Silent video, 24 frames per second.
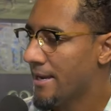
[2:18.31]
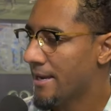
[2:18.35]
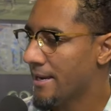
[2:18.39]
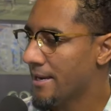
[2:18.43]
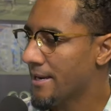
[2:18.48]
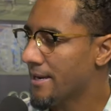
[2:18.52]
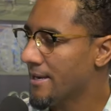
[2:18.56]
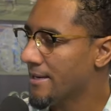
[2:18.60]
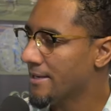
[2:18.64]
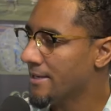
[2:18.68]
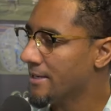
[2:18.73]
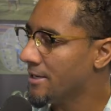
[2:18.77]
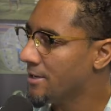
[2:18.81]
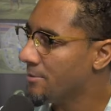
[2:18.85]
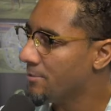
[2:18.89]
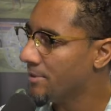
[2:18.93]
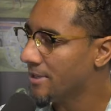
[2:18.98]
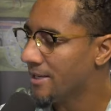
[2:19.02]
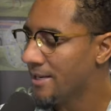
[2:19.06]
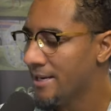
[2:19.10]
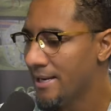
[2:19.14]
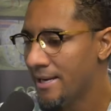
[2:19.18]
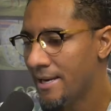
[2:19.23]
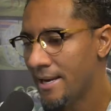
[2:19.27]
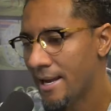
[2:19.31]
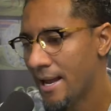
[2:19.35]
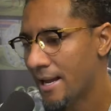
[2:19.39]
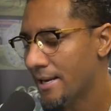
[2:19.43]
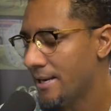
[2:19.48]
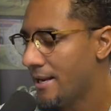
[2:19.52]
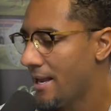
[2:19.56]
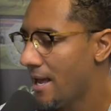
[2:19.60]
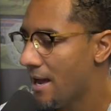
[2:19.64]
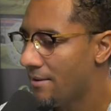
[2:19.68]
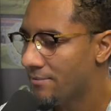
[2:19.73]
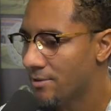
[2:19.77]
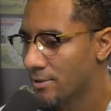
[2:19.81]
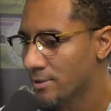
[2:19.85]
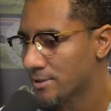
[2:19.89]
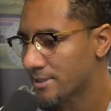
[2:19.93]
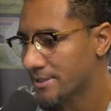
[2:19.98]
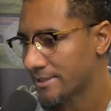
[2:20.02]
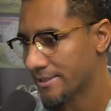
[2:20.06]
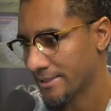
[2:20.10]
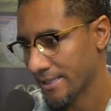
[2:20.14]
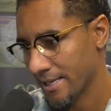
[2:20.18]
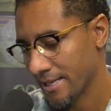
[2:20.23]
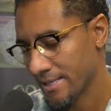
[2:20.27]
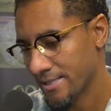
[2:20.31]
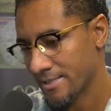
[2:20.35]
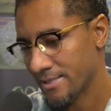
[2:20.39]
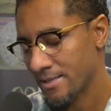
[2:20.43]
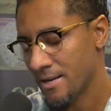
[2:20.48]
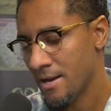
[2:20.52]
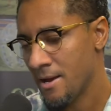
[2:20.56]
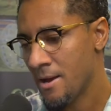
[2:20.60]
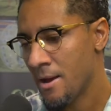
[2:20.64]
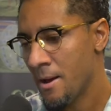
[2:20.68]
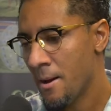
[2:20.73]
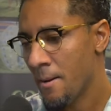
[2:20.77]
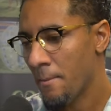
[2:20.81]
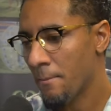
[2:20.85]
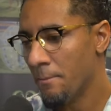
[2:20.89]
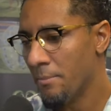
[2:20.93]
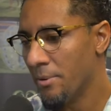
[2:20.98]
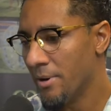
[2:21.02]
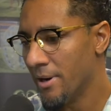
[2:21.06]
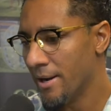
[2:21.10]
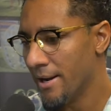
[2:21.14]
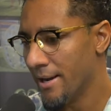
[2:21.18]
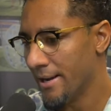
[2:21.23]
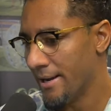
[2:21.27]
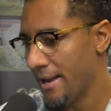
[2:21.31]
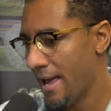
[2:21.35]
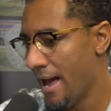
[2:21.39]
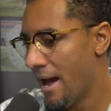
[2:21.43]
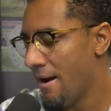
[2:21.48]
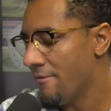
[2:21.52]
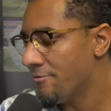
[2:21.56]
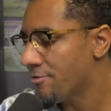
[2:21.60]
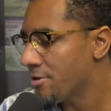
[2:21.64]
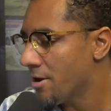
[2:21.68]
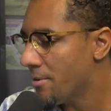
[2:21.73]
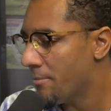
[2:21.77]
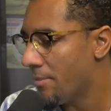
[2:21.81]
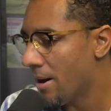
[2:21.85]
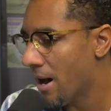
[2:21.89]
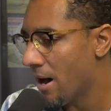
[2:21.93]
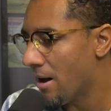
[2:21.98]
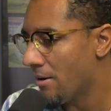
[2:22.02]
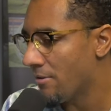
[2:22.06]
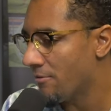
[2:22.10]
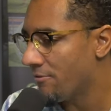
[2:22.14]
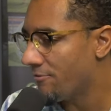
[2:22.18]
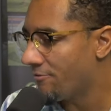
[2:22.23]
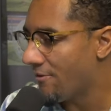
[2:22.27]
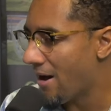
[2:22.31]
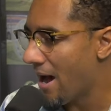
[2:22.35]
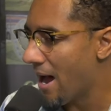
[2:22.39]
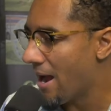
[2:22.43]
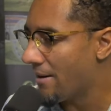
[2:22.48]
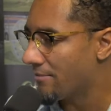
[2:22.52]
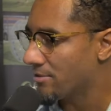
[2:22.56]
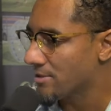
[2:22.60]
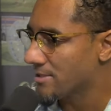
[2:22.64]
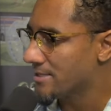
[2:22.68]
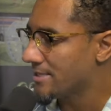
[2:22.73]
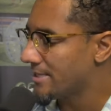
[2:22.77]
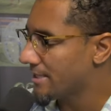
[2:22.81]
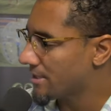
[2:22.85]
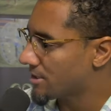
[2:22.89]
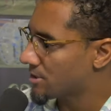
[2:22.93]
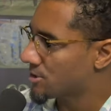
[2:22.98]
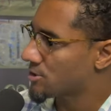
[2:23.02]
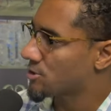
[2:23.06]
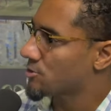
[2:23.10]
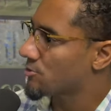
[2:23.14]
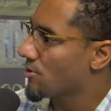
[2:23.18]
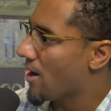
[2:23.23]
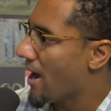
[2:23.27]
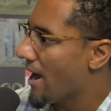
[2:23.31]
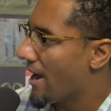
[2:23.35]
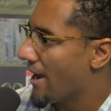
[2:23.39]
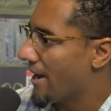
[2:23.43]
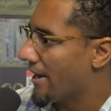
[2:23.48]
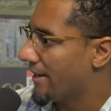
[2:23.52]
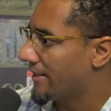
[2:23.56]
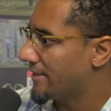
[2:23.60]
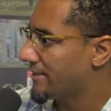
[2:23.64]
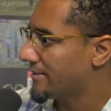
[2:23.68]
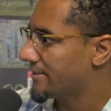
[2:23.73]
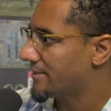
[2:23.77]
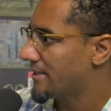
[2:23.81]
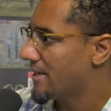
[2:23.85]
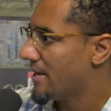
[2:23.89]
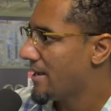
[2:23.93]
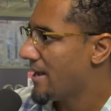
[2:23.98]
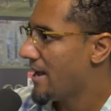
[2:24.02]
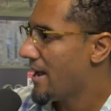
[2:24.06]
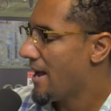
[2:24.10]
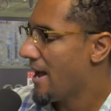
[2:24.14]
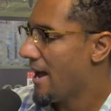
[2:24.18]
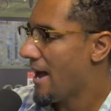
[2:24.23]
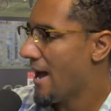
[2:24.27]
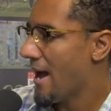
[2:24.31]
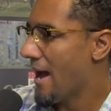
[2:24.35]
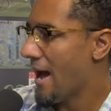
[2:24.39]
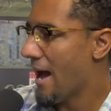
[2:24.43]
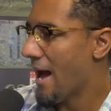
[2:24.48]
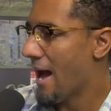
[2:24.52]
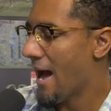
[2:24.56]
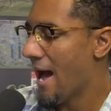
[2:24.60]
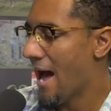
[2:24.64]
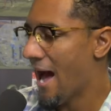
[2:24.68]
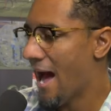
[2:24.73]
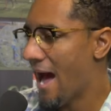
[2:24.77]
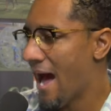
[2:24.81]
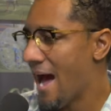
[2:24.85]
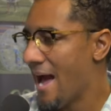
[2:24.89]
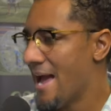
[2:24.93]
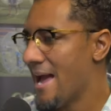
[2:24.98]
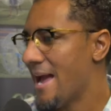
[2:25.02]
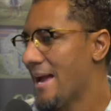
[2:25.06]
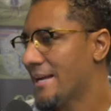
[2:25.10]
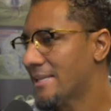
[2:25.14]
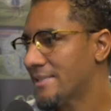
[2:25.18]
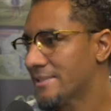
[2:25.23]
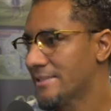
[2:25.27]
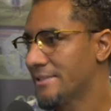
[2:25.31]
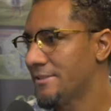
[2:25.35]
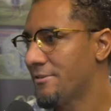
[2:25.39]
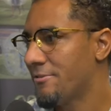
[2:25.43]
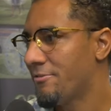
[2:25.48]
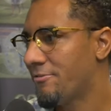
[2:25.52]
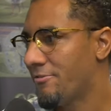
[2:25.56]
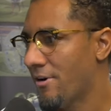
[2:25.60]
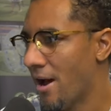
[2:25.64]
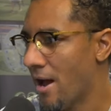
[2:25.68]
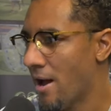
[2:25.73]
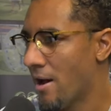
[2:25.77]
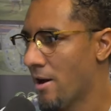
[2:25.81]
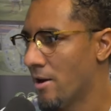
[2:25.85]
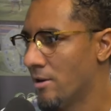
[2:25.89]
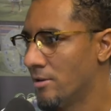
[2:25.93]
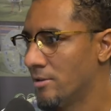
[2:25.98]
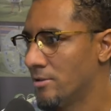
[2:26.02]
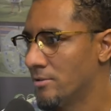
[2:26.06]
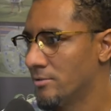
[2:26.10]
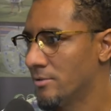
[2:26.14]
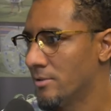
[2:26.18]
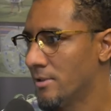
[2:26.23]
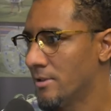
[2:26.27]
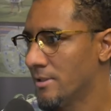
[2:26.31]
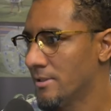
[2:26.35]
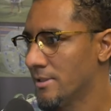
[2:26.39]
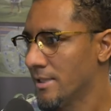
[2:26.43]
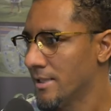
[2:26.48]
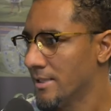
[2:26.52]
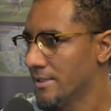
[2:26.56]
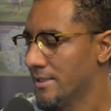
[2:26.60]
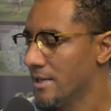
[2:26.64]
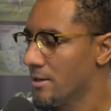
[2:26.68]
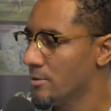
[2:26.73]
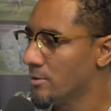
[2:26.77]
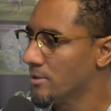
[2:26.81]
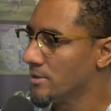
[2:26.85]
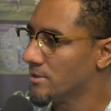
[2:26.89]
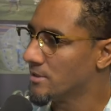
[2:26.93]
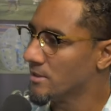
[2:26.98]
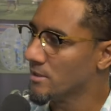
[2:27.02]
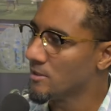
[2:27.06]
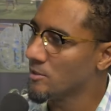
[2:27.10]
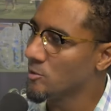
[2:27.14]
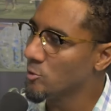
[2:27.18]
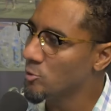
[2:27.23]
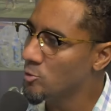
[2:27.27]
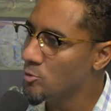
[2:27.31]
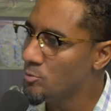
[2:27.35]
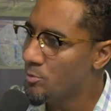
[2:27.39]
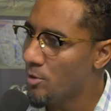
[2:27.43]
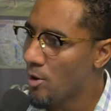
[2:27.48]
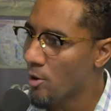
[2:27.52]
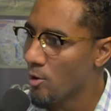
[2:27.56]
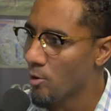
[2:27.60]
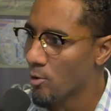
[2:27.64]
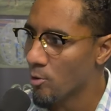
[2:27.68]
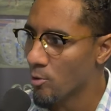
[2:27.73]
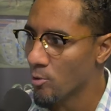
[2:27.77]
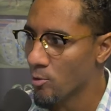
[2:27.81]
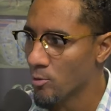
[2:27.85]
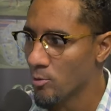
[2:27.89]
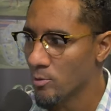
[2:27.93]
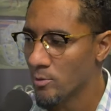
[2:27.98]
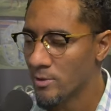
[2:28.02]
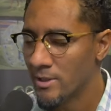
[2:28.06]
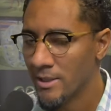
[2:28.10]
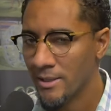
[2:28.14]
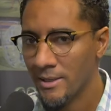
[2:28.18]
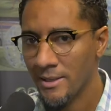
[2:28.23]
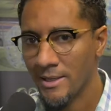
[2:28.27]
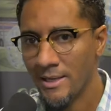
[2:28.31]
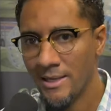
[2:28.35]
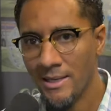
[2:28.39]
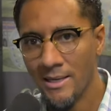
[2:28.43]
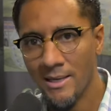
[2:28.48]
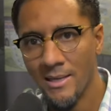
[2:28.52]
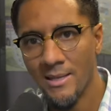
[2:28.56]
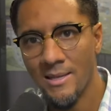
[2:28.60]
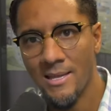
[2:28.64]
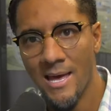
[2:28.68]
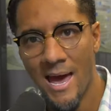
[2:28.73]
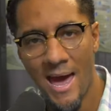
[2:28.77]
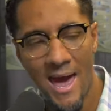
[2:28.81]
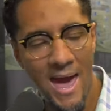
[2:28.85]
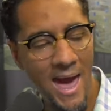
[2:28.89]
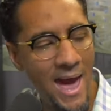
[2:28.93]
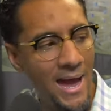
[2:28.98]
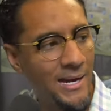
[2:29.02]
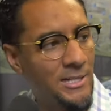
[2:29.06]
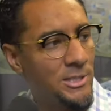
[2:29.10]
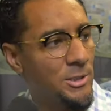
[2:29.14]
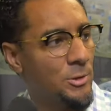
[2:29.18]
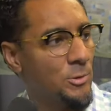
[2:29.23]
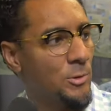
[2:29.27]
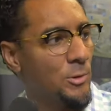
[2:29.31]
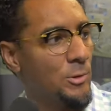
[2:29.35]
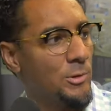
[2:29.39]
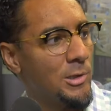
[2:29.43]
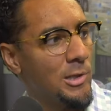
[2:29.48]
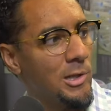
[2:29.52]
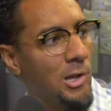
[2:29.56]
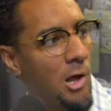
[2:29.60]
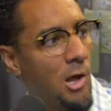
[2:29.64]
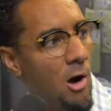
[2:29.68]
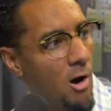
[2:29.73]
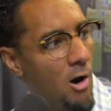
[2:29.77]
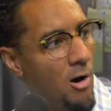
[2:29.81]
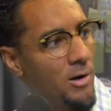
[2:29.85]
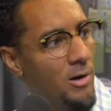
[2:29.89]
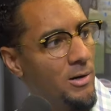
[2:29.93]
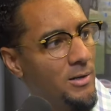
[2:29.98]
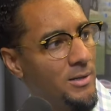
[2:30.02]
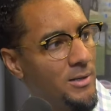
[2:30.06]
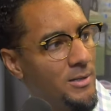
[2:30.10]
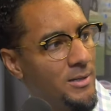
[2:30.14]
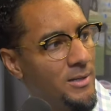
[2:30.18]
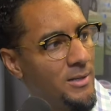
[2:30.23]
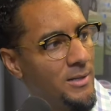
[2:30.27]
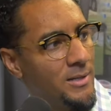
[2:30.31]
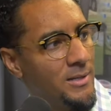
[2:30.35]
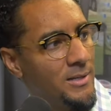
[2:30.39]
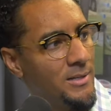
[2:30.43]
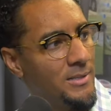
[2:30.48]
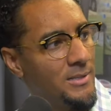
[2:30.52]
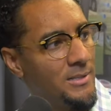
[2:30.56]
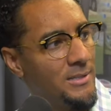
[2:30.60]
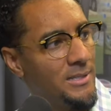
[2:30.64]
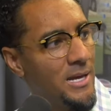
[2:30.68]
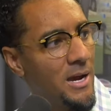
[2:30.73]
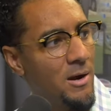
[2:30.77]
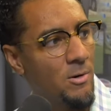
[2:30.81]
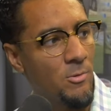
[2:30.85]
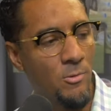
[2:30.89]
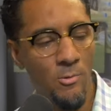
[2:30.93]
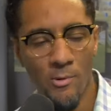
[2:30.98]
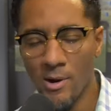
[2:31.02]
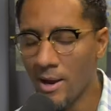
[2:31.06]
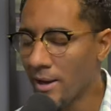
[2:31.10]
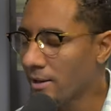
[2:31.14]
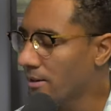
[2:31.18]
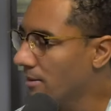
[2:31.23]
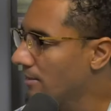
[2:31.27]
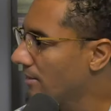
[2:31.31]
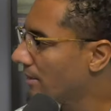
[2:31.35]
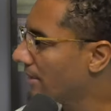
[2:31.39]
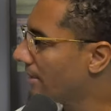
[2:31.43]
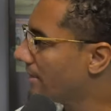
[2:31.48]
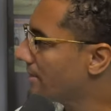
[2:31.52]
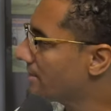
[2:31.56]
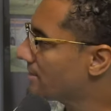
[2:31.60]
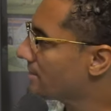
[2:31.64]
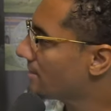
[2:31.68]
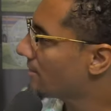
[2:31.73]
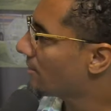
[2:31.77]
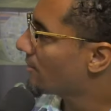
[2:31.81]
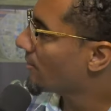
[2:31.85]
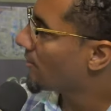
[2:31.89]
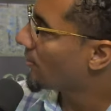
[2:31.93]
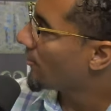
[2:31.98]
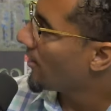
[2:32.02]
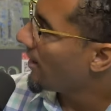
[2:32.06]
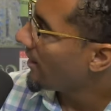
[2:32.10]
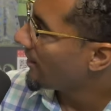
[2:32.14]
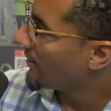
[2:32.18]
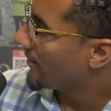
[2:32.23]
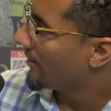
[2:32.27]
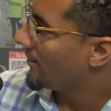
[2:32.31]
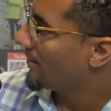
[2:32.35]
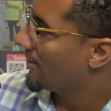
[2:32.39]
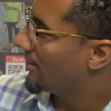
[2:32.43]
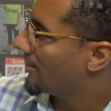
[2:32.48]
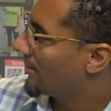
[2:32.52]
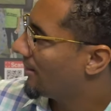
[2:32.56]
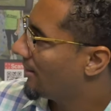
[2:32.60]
And in the beginning, I didn't have no success, but after about five or six tries, I actually found that there was a loophole in the actual law that regulates credit.